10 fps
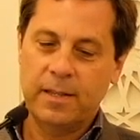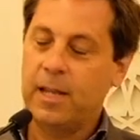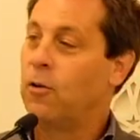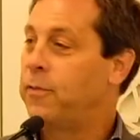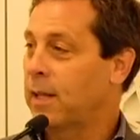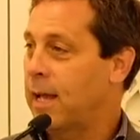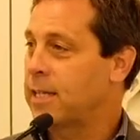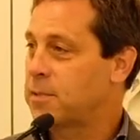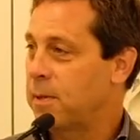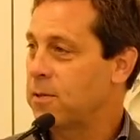the ophiolite
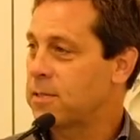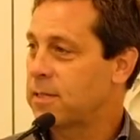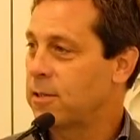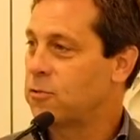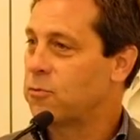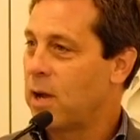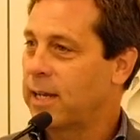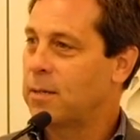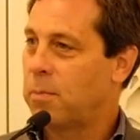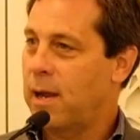exposed, those
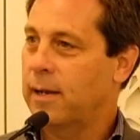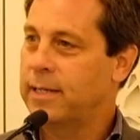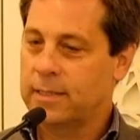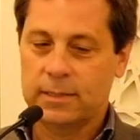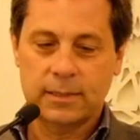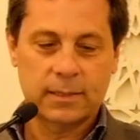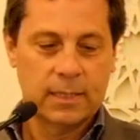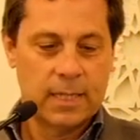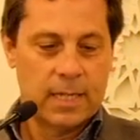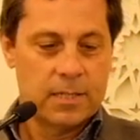rugged brown hills.
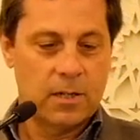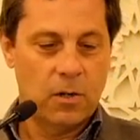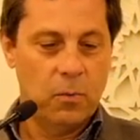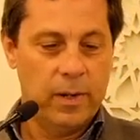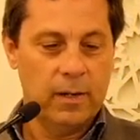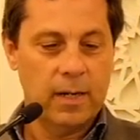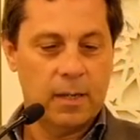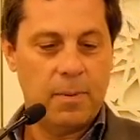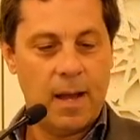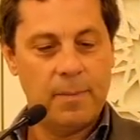So we are
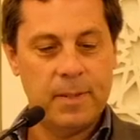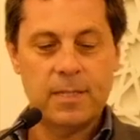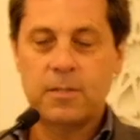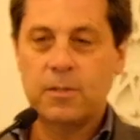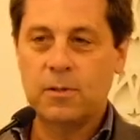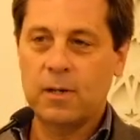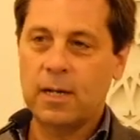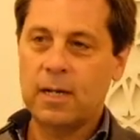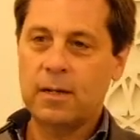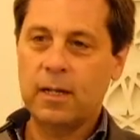going to pop into
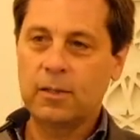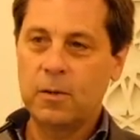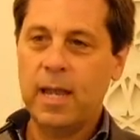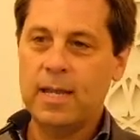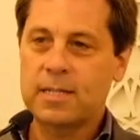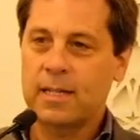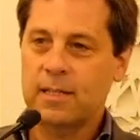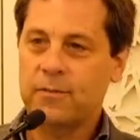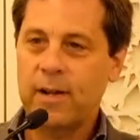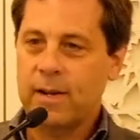a location
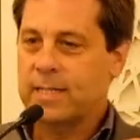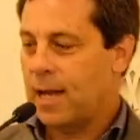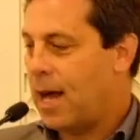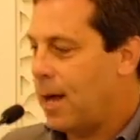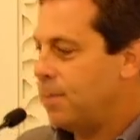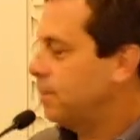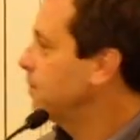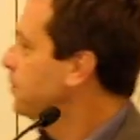at the very top